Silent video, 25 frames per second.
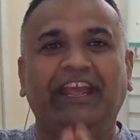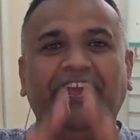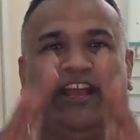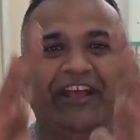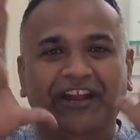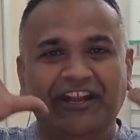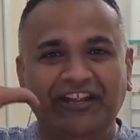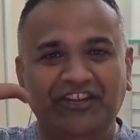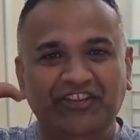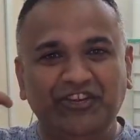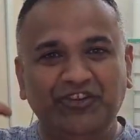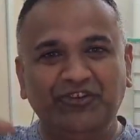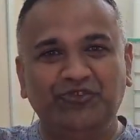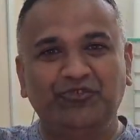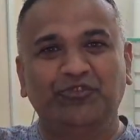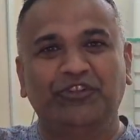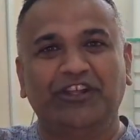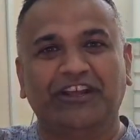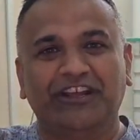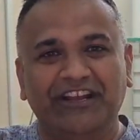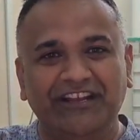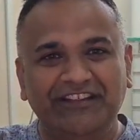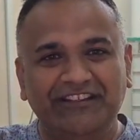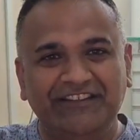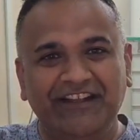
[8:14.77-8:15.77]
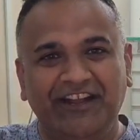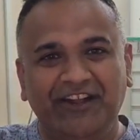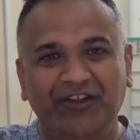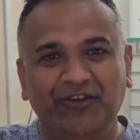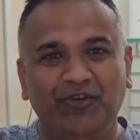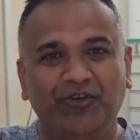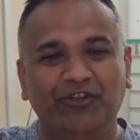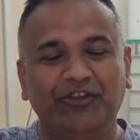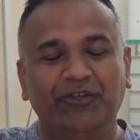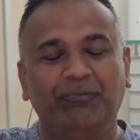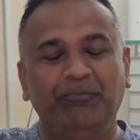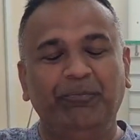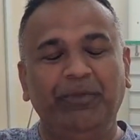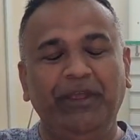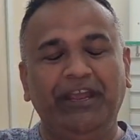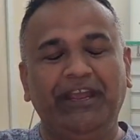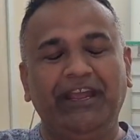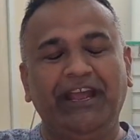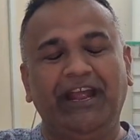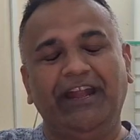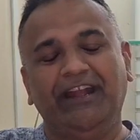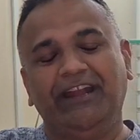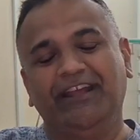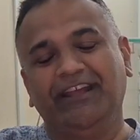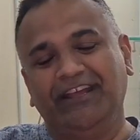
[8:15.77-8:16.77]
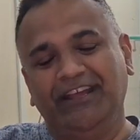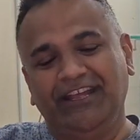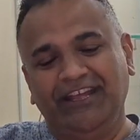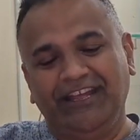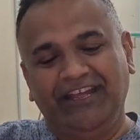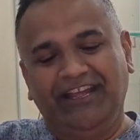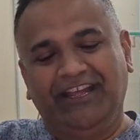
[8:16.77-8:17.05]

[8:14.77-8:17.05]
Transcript: reaching to the crescendo, the peak, and